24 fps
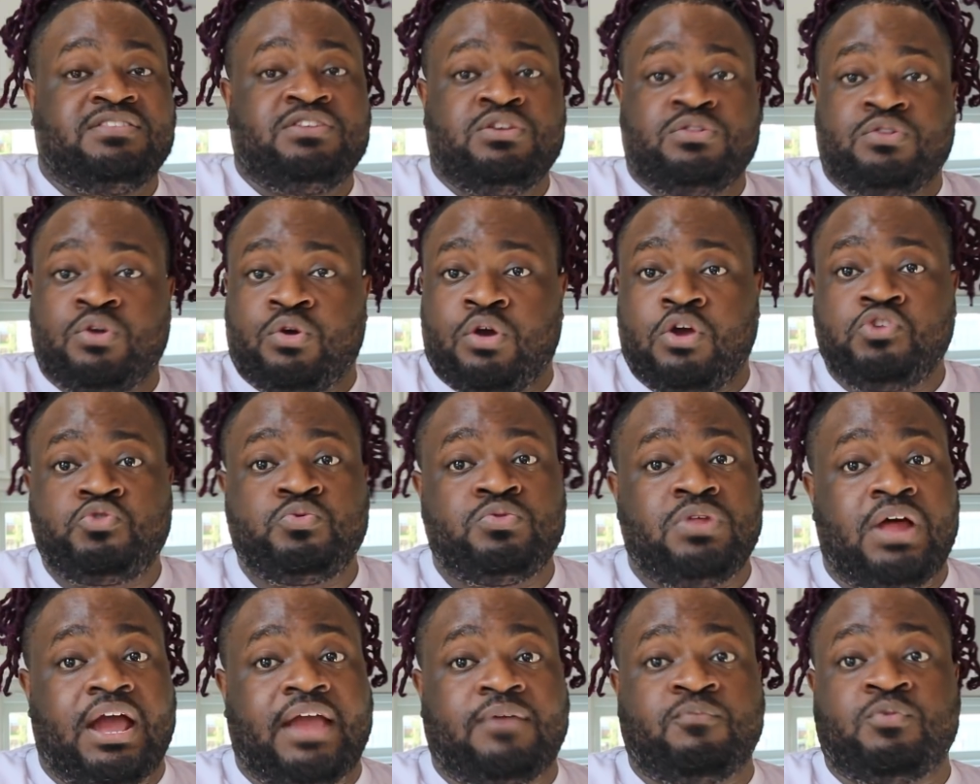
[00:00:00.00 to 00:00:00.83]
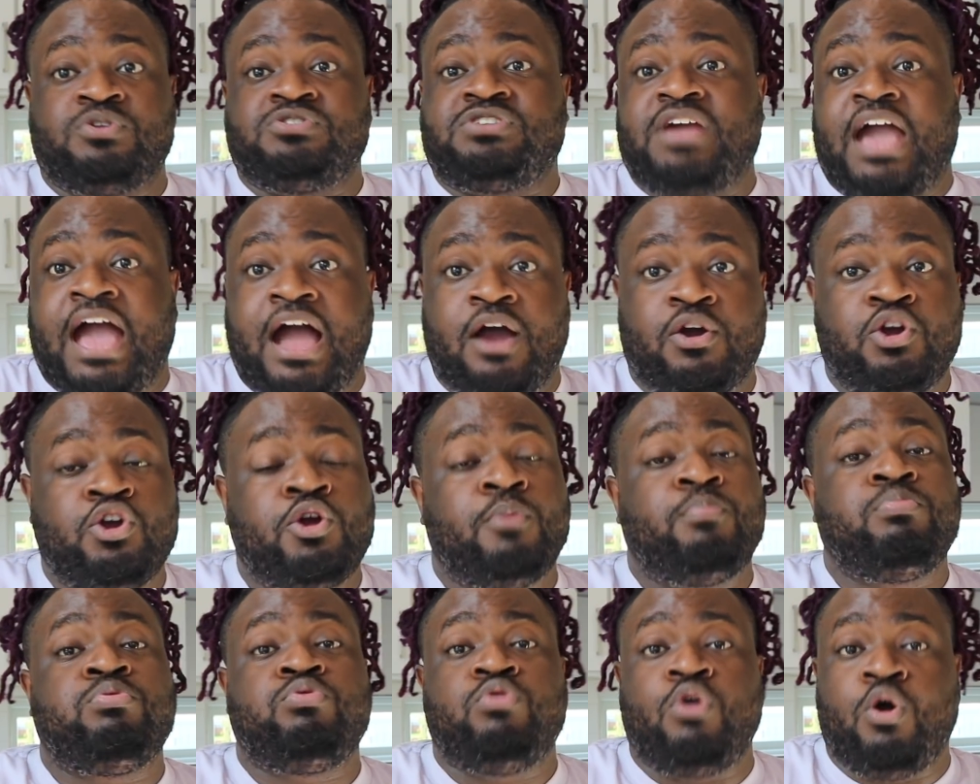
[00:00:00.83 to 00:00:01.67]
girls like was out here
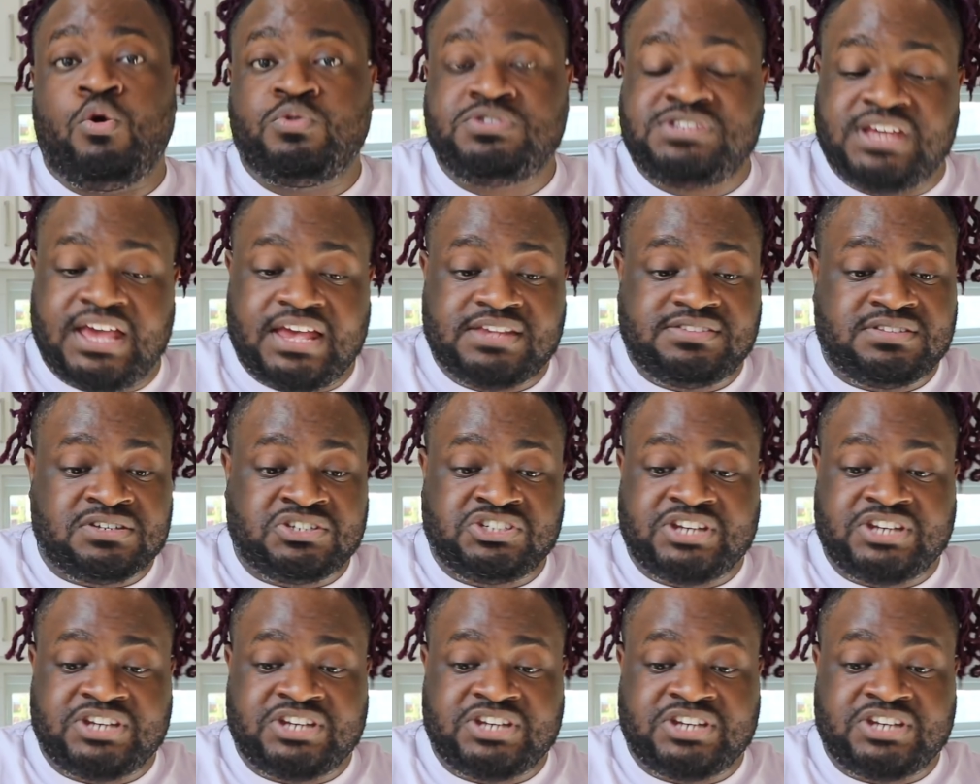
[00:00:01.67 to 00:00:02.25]
protesting.